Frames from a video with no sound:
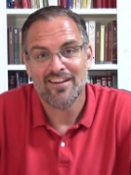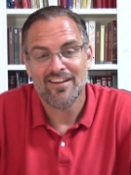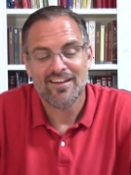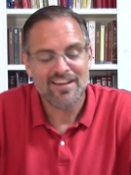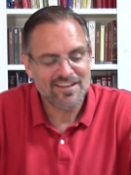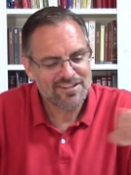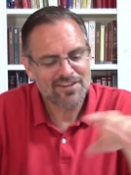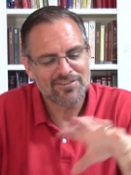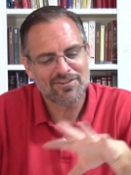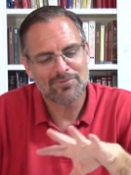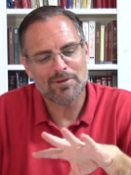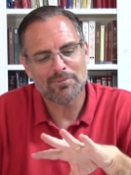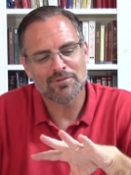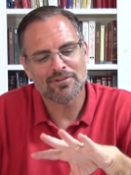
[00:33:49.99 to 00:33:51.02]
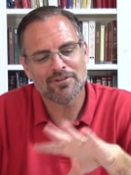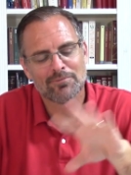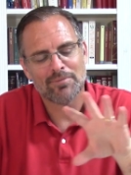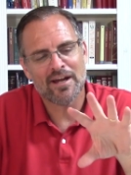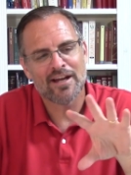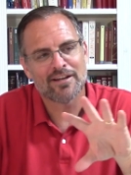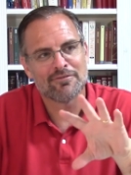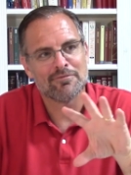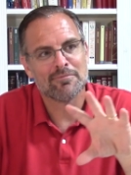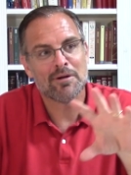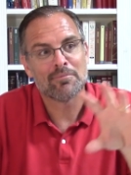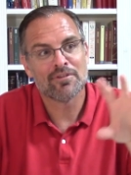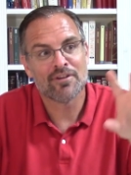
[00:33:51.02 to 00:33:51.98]
He tells His people to look back and
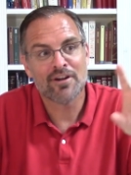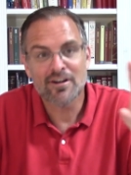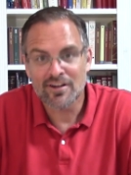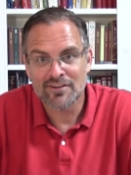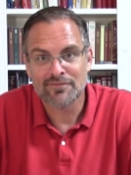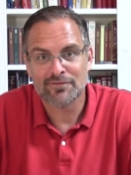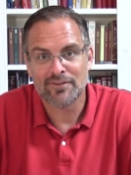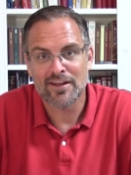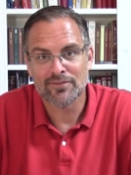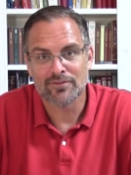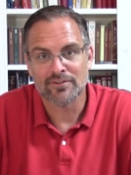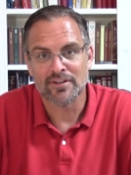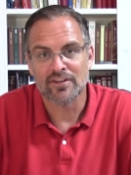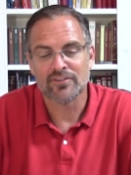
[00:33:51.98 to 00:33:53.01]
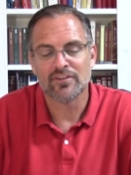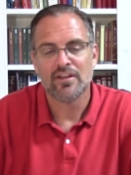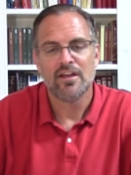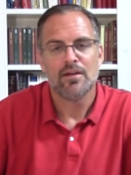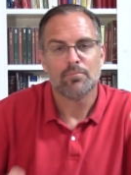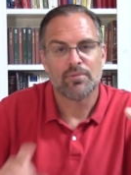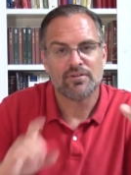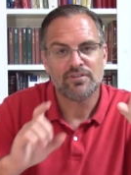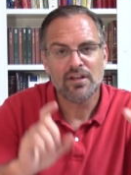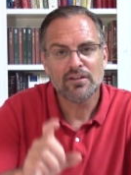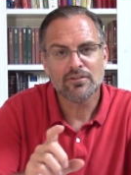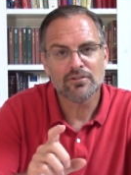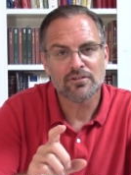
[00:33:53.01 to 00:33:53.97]
remember their unfaithfulness,
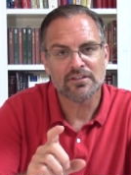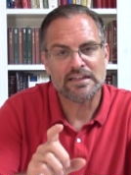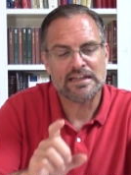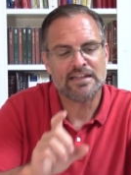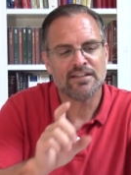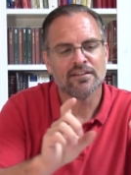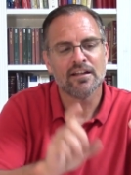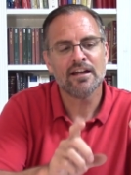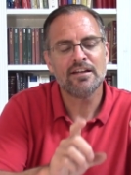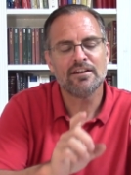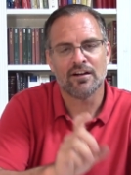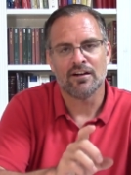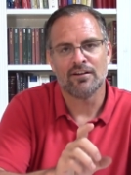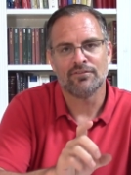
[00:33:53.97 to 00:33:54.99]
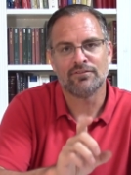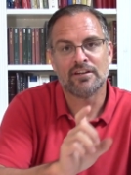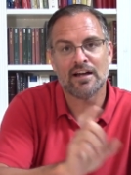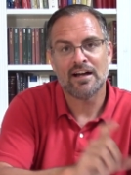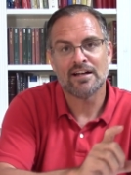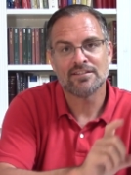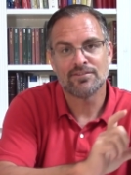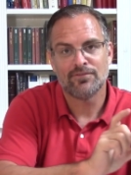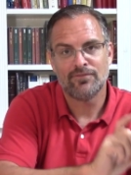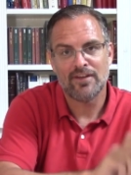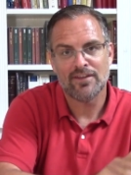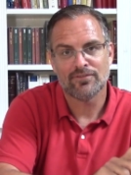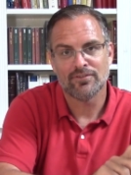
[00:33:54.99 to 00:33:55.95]
particularly in light of God's
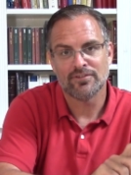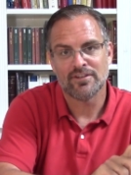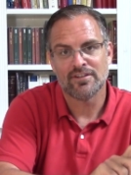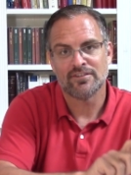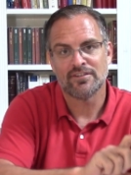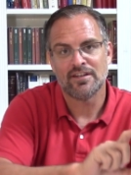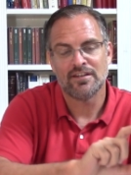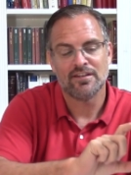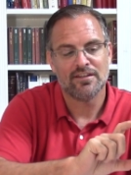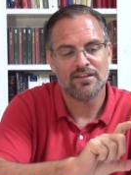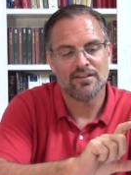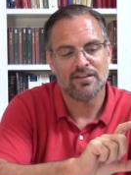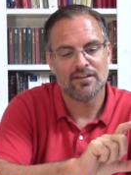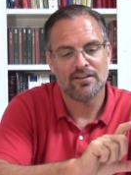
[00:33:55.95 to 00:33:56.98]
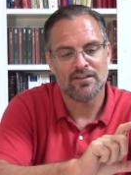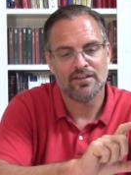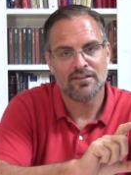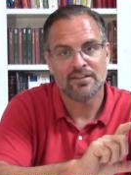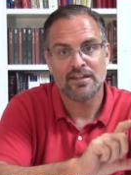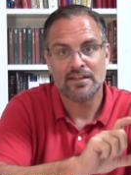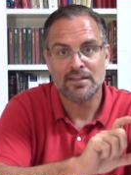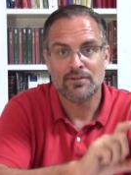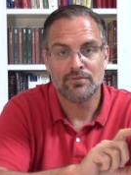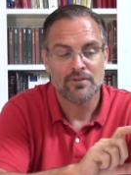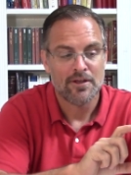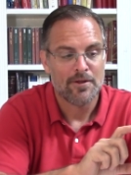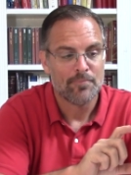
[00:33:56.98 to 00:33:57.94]
faithfulness that He
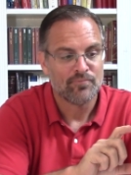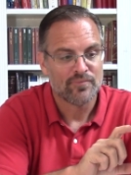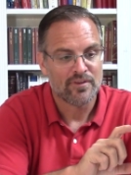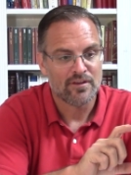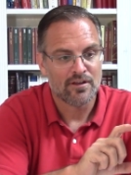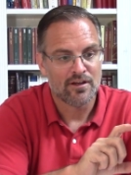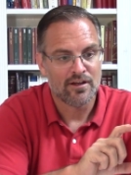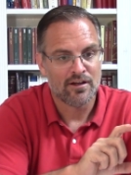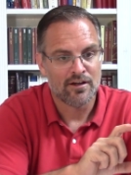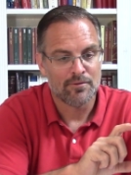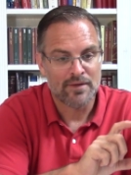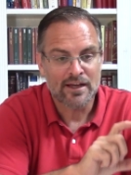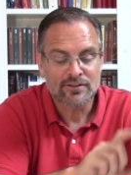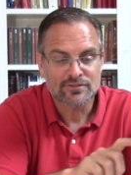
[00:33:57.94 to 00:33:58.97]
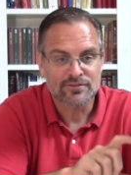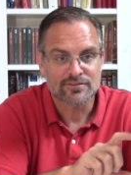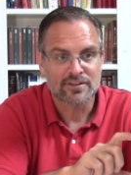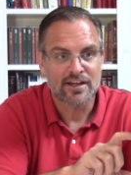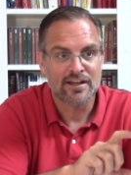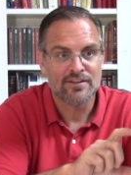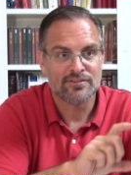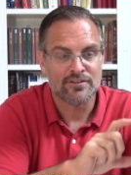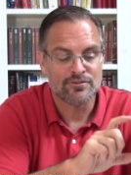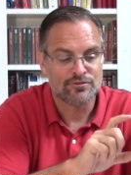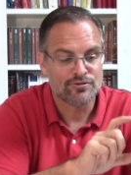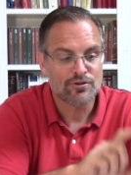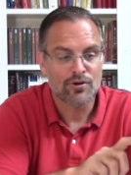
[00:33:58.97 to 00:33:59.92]
exercised
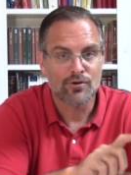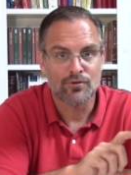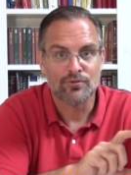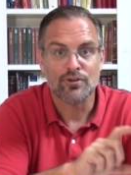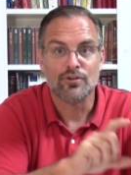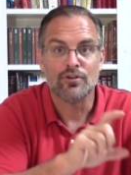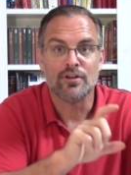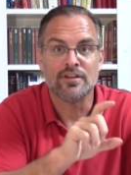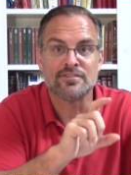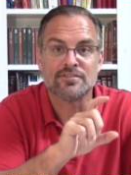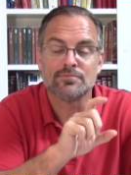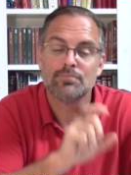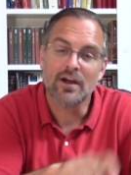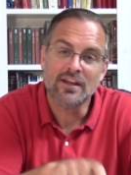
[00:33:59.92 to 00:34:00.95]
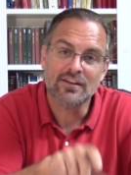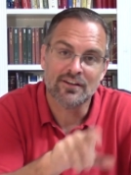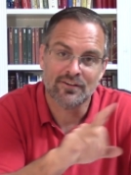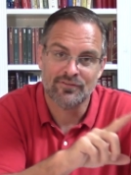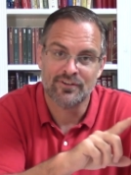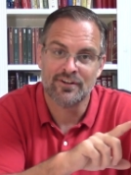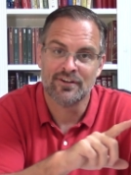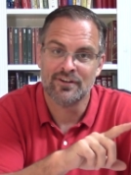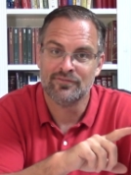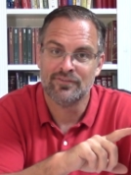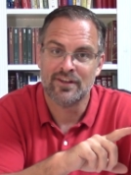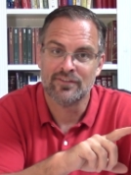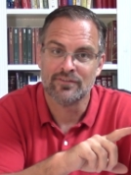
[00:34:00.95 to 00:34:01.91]
and showed in spite of their
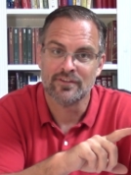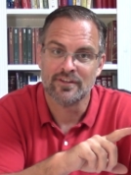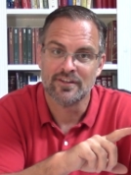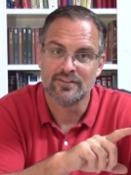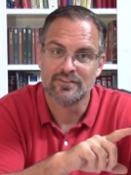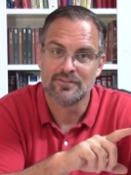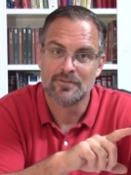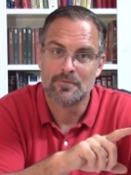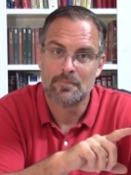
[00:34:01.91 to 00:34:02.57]
unfaithfulness.